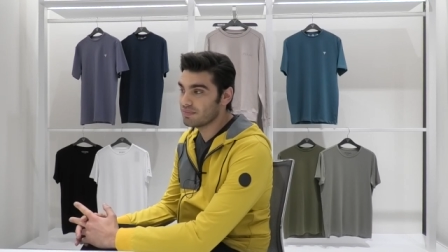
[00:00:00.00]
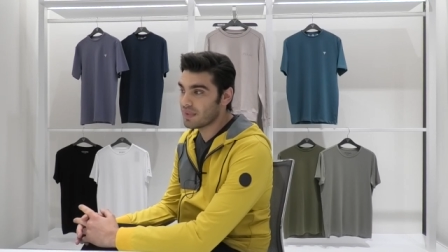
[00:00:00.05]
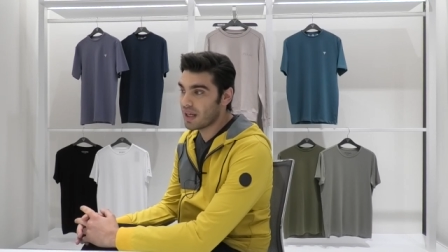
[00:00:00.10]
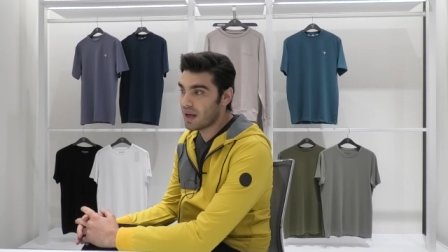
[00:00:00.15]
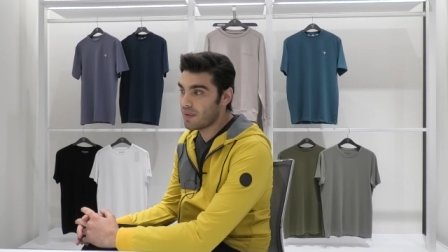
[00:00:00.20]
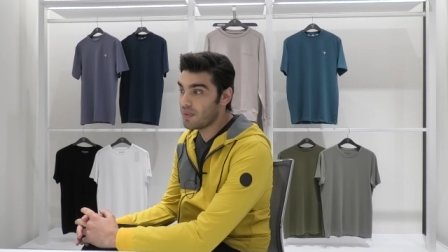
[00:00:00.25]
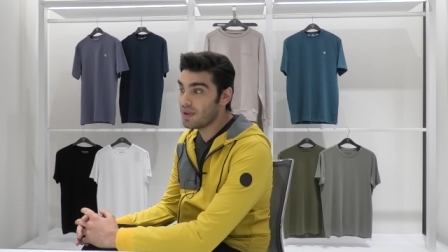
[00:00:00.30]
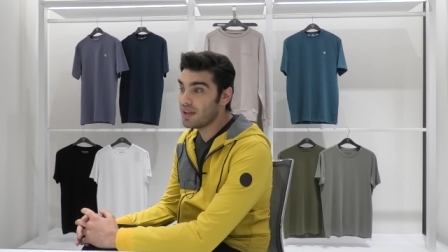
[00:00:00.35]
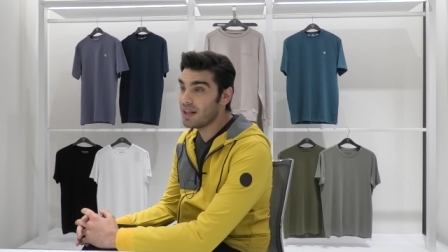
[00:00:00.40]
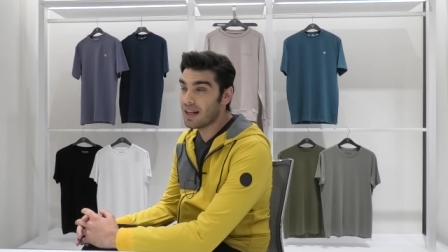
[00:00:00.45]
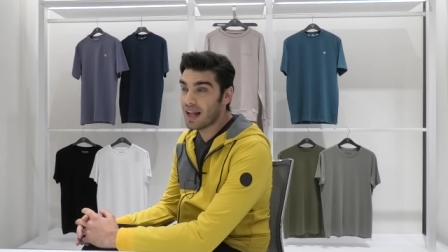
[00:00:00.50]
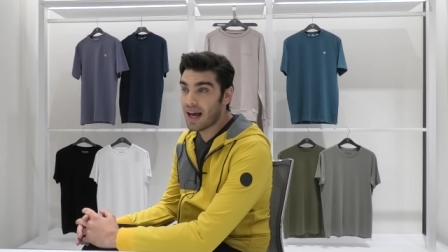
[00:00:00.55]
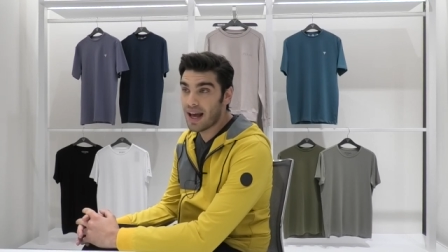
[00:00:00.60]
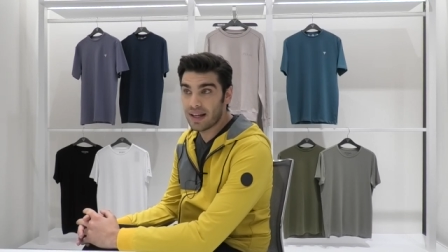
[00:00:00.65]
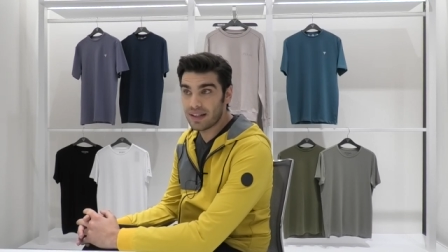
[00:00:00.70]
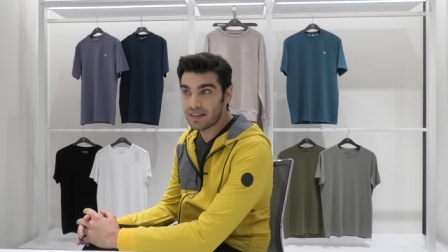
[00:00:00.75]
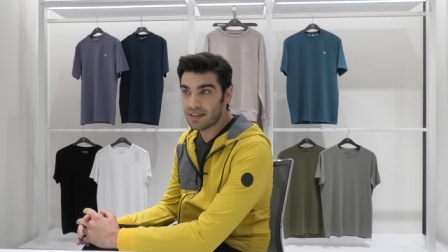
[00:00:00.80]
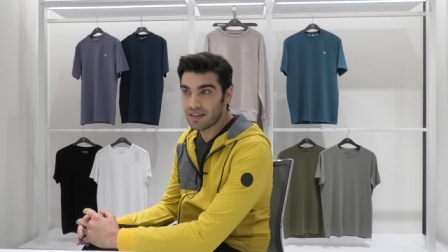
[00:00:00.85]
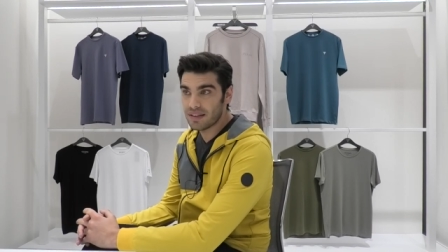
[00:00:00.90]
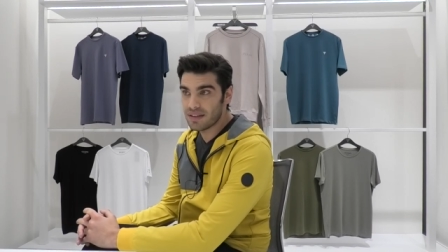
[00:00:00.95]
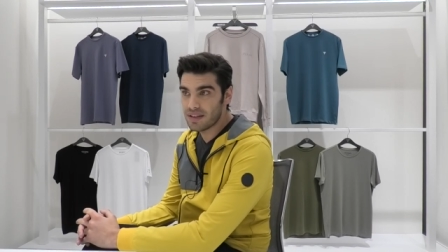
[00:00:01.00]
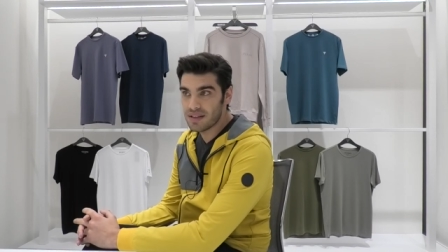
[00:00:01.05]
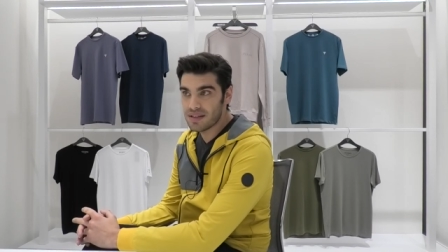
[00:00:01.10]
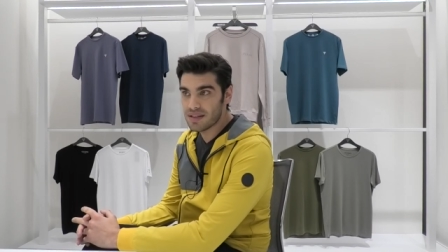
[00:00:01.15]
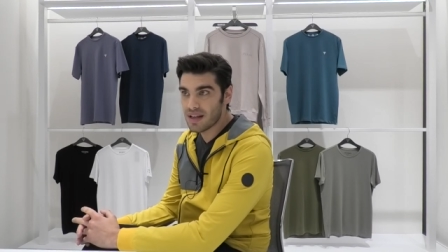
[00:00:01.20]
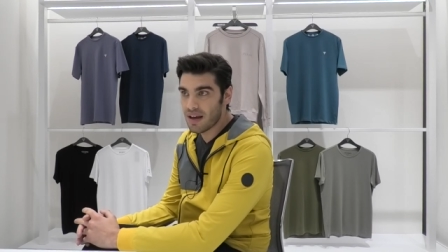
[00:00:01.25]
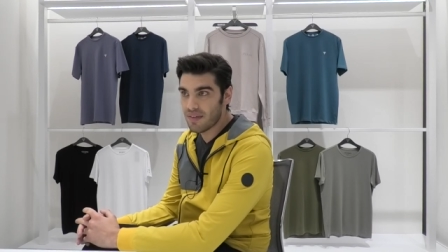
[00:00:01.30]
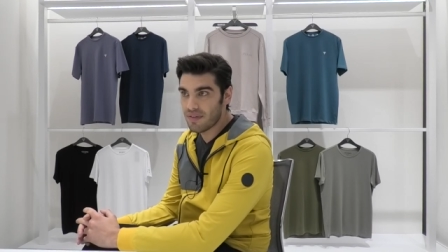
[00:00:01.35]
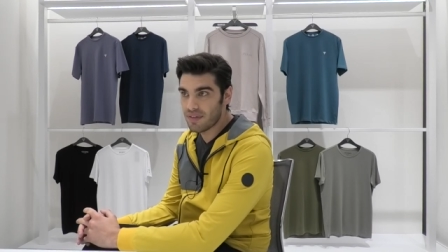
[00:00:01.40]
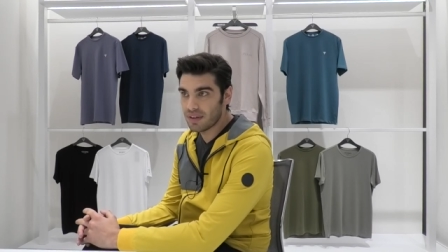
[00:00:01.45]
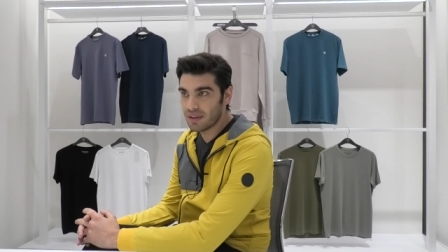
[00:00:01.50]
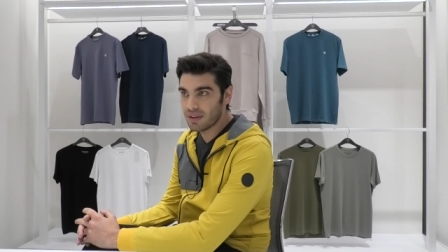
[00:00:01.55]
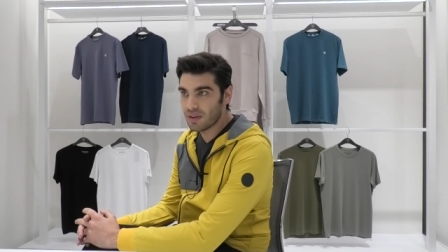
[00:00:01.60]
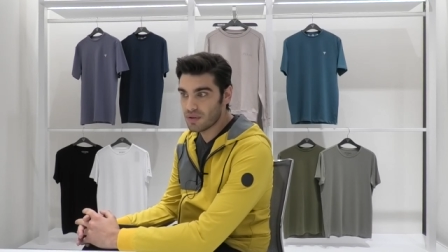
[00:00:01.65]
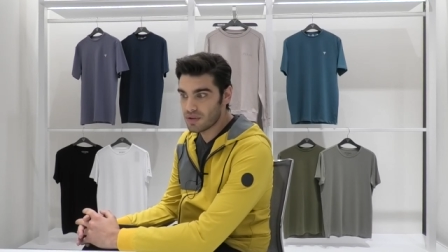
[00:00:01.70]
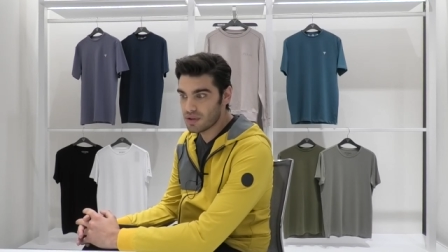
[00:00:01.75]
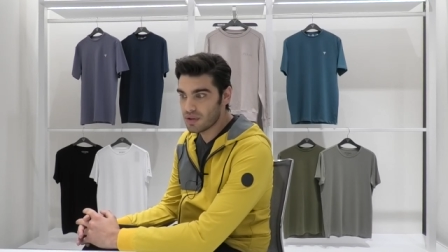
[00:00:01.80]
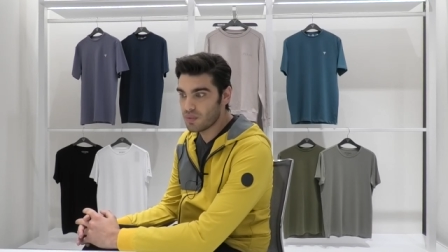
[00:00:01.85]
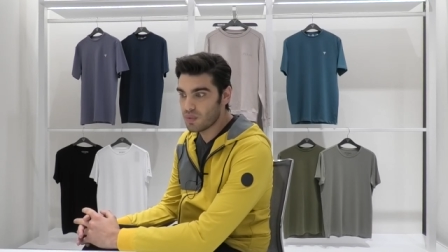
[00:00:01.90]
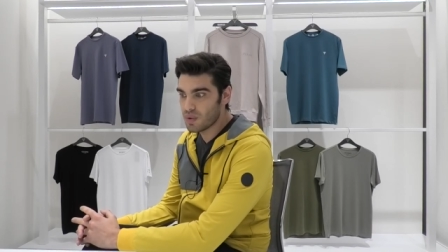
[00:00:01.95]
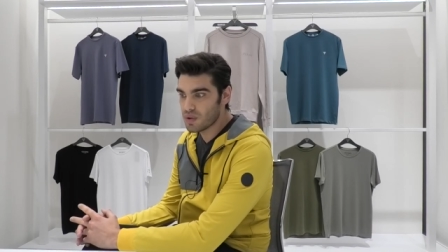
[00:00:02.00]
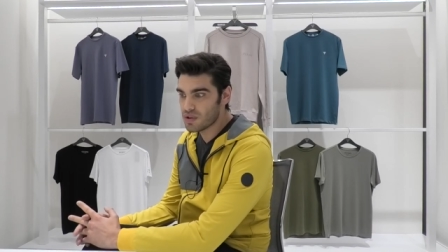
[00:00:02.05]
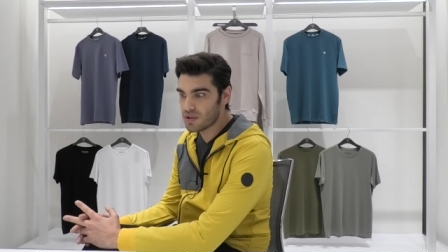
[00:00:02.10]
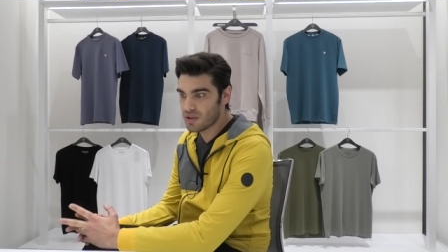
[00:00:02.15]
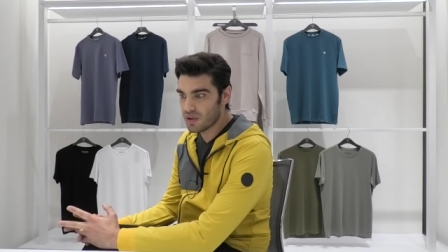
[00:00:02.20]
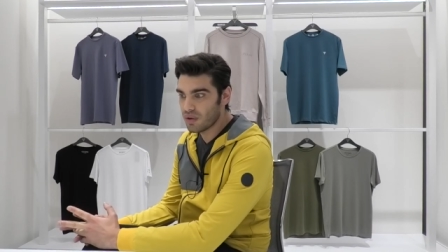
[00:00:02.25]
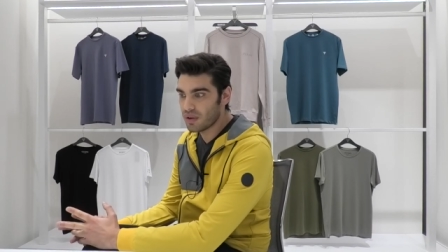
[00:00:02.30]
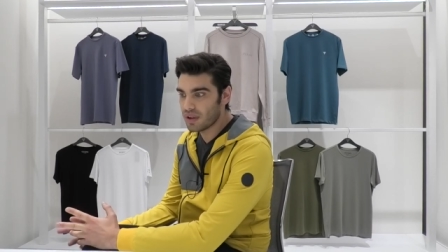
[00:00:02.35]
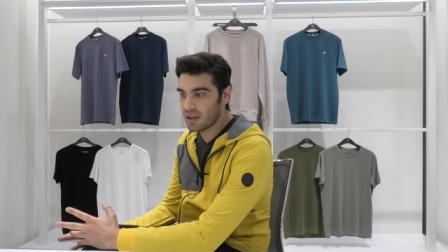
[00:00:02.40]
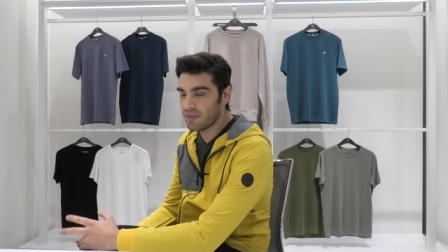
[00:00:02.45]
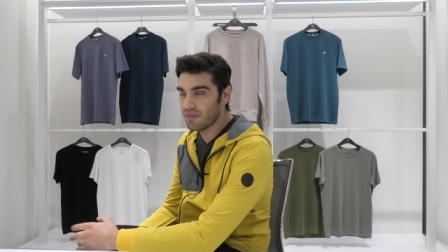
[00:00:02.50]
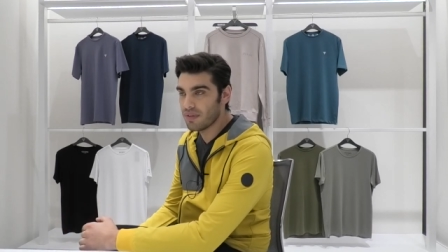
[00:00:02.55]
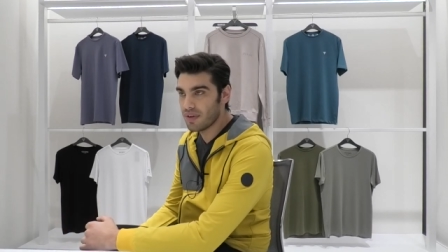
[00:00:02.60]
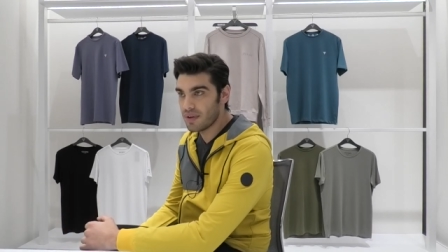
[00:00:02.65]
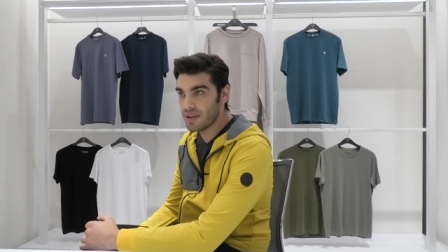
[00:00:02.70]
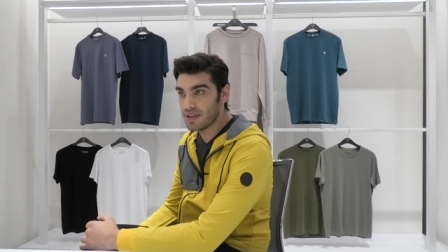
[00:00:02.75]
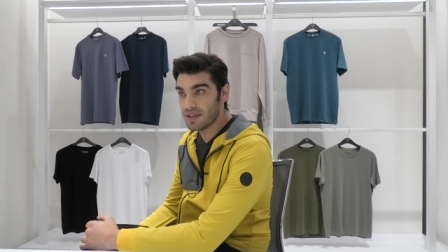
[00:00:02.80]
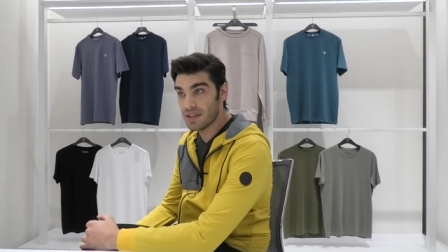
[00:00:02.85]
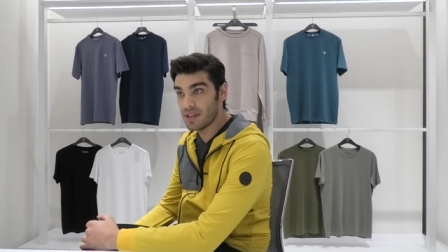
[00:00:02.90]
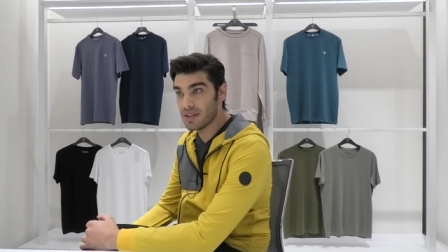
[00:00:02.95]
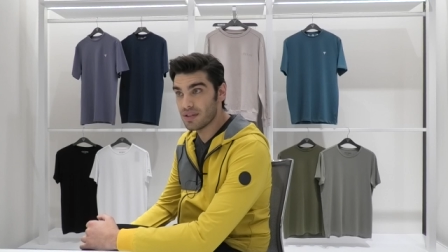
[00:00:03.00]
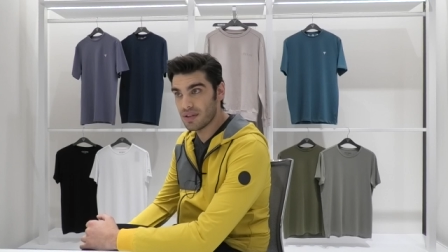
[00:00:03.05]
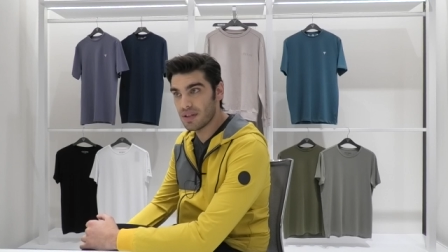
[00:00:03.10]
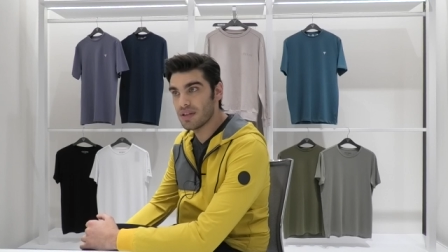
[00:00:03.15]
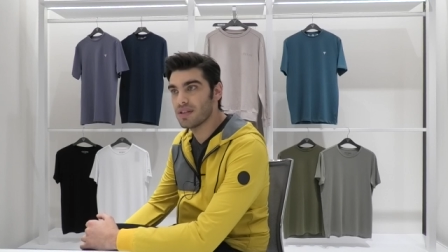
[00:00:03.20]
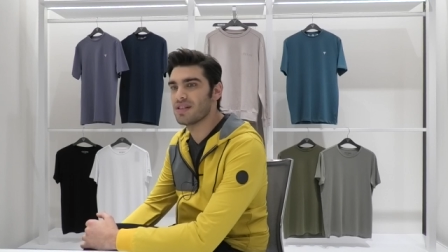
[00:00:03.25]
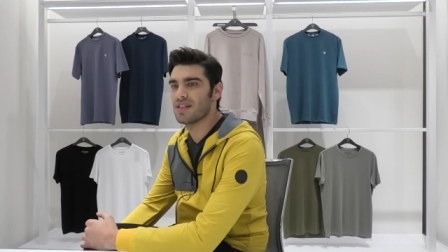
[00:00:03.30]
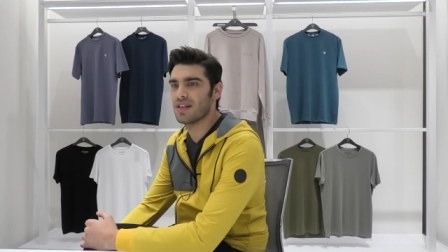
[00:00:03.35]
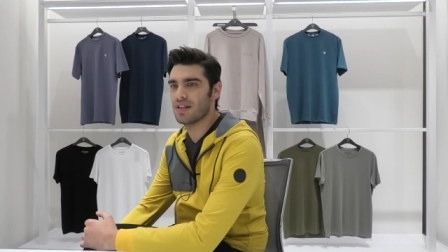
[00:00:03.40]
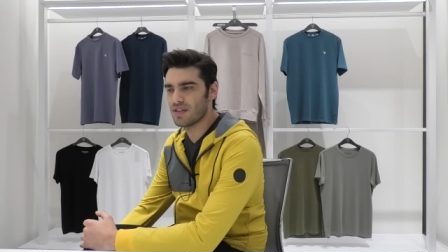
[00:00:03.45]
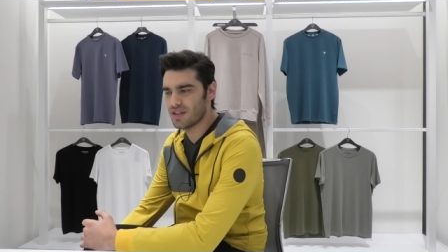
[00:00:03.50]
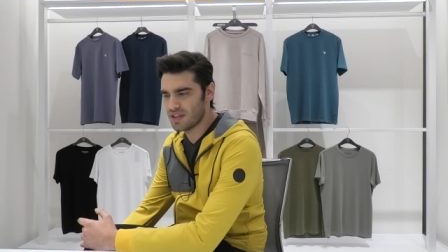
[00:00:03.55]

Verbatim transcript: I really liked this event because he was talking very serious,